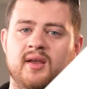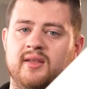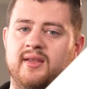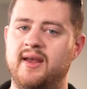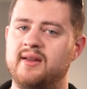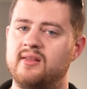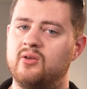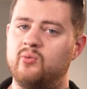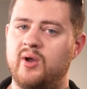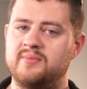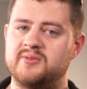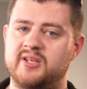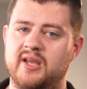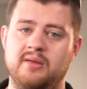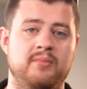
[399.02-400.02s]
Getting the
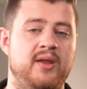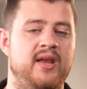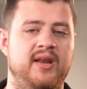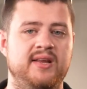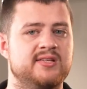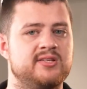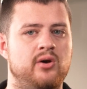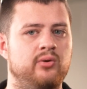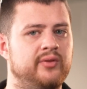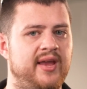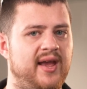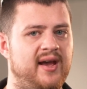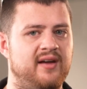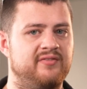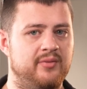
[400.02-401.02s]
website made is only
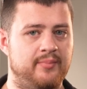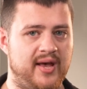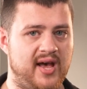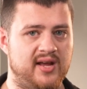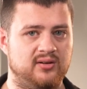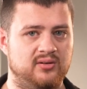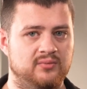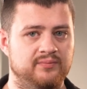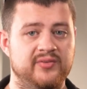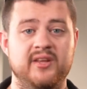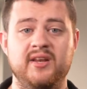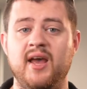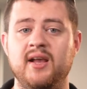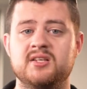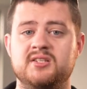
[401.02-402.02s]
half the battle. The
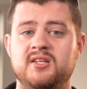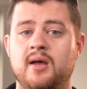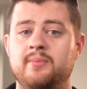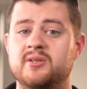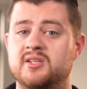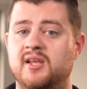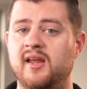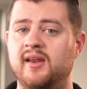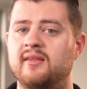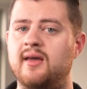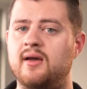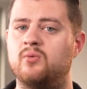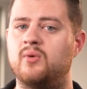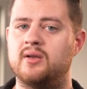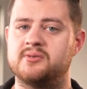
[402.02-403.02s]
next step is getting
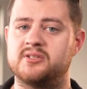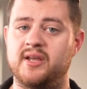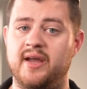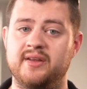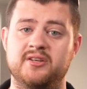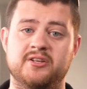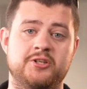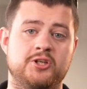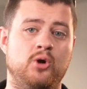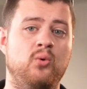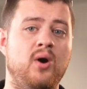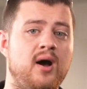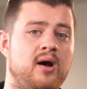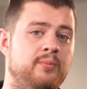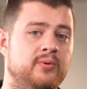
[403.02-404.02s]
that website to show
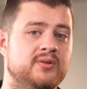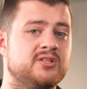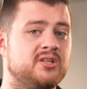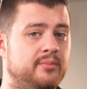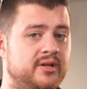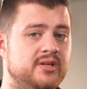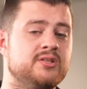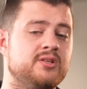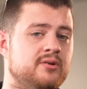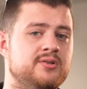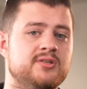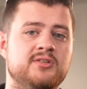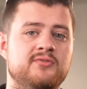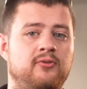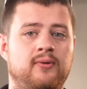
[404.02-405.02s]
up when somebody
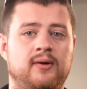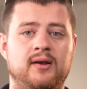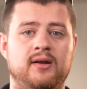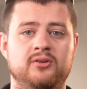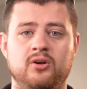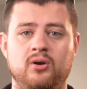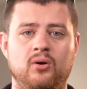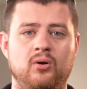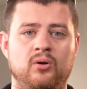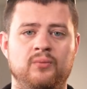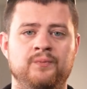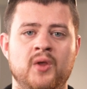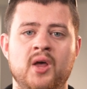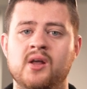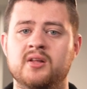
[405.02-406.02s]
searches for it on Google.
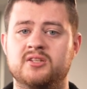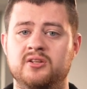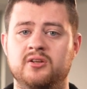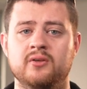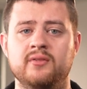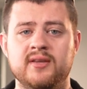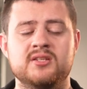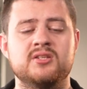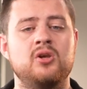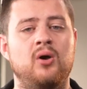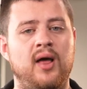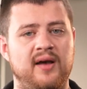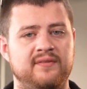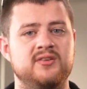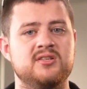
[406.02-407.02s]
To do this, you'll
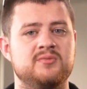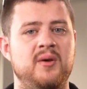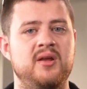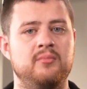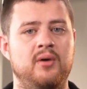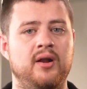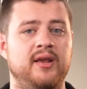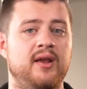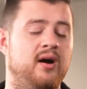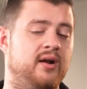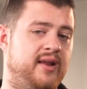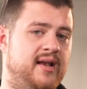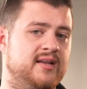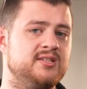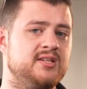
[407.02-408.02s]
have to spend money
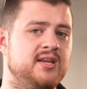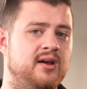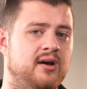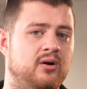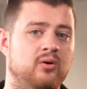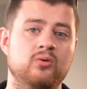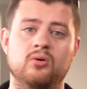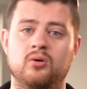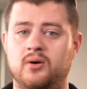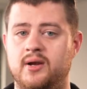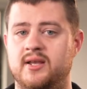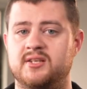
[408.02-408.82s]
on SEO or